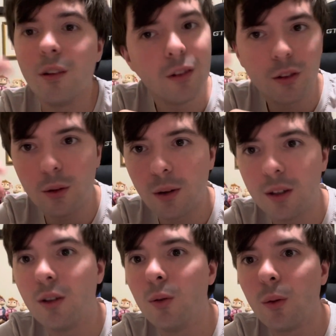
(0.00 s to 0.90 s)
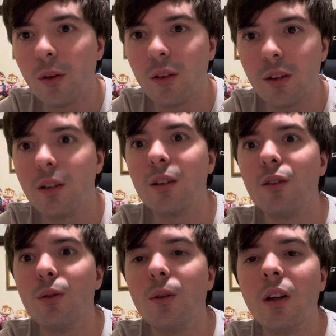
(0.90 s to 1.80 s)
so I knew it wasn't going to
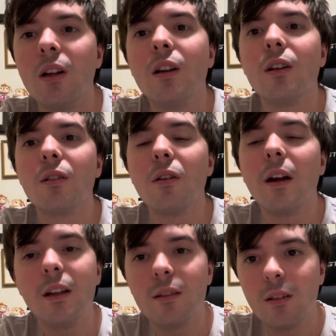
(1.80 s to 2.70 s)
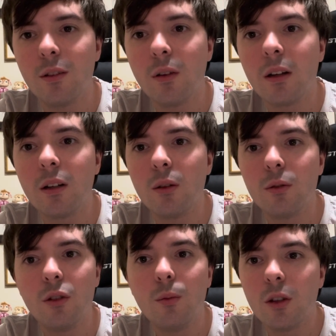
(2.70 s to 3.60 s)
do great if I go
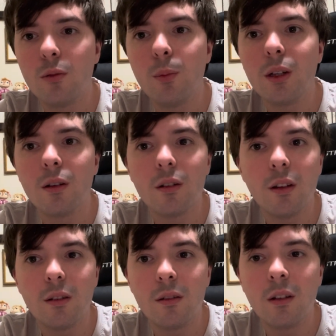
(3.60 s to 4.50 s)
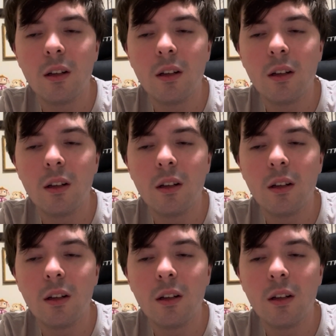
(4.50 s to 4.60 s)
too much bigger than